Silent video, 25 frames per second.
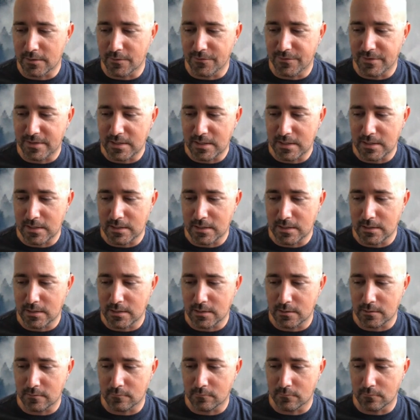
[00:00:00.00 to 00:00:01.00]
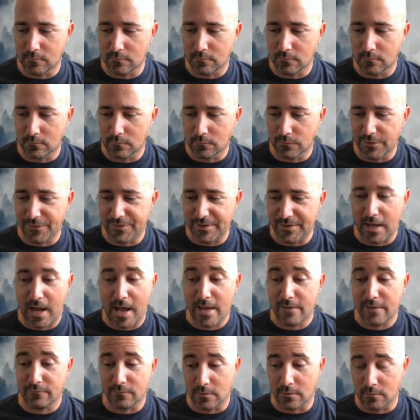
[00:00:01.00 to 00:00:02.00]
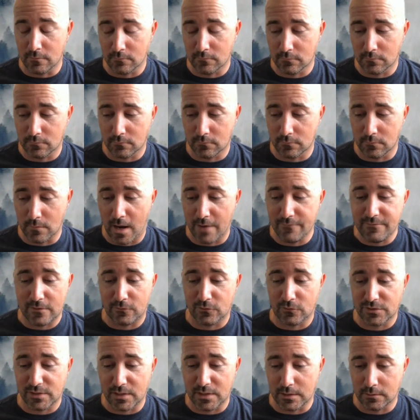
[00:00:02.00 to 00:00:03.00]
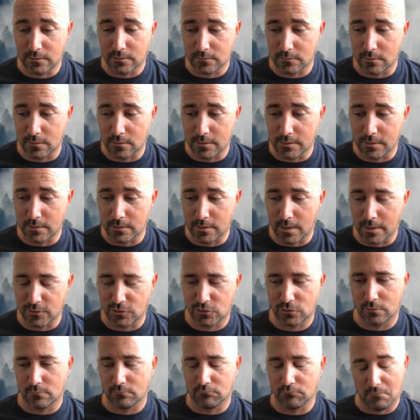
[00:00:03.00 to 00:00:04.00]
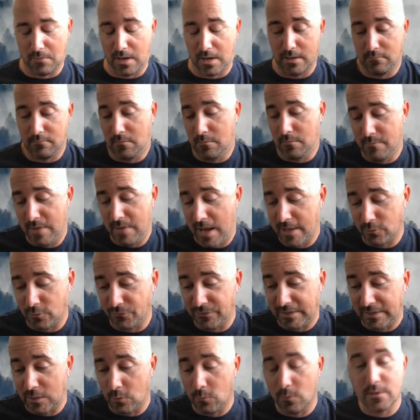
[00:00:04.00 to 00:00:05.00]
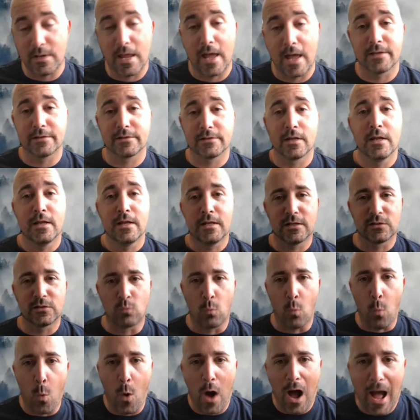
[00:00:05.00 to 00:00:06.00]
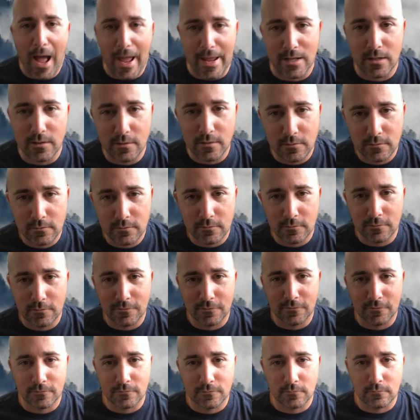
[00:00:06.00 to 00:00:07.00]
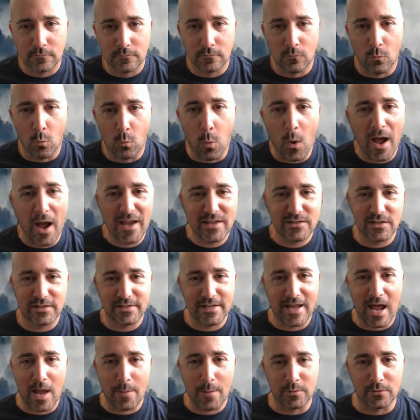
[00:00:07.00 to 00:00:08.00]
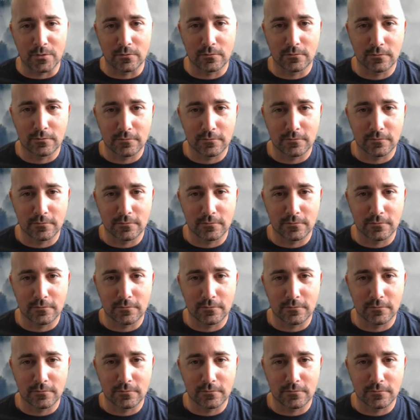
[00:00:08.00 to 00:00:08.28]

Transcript: the thing I've never seen, and I don't think anyone has, is why does this happen?